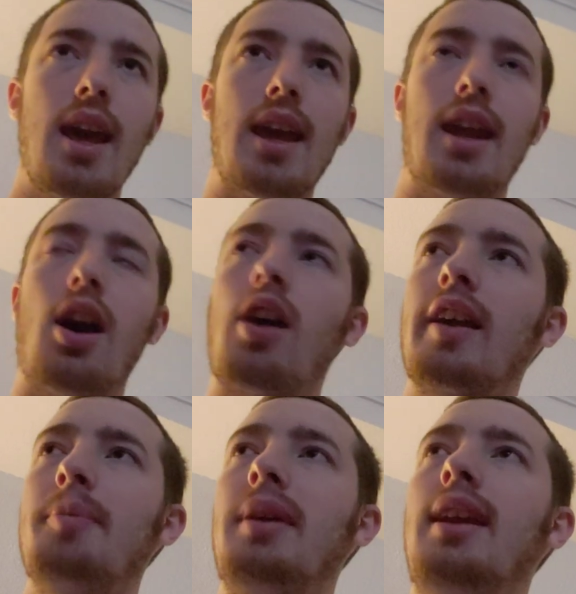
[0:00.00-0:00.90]
and
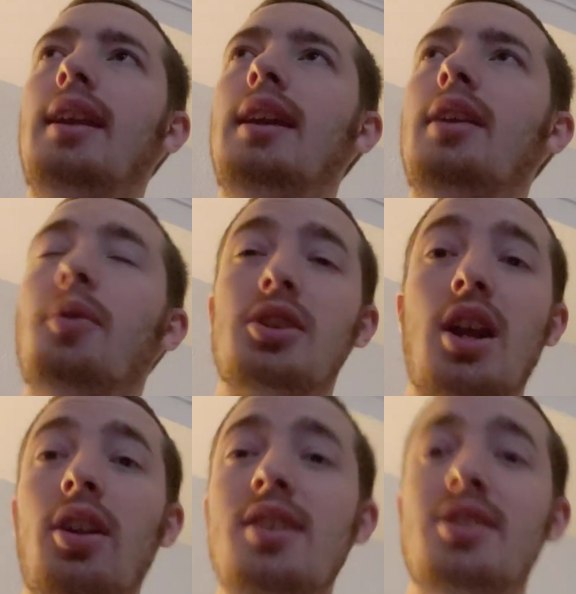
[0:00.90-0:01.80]
R.I.P.D., which I
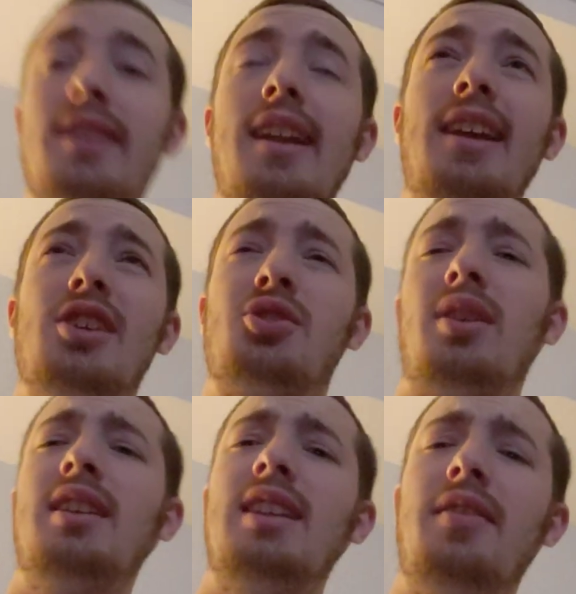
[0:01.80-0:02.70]
heard is getting a
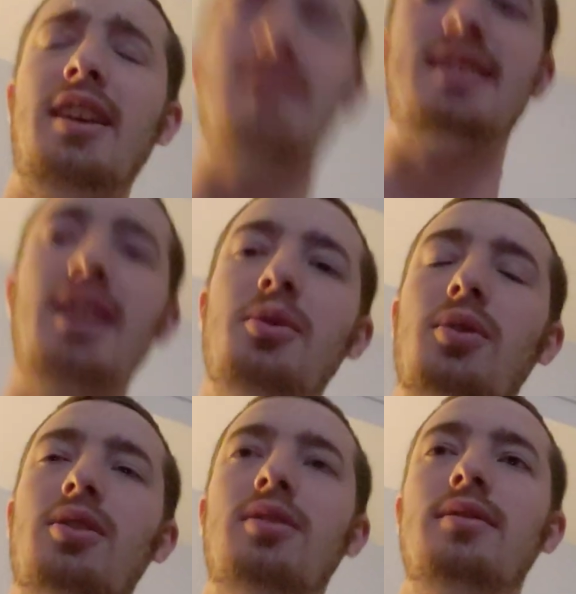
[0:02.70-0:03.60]
straight to DVD
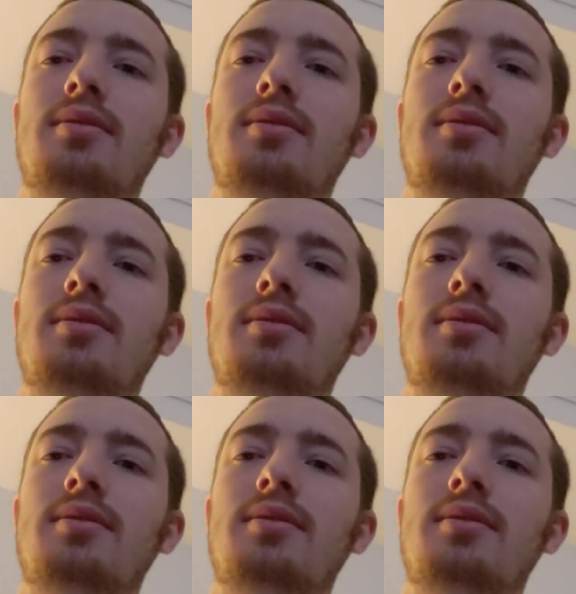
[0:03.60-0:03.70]
sequel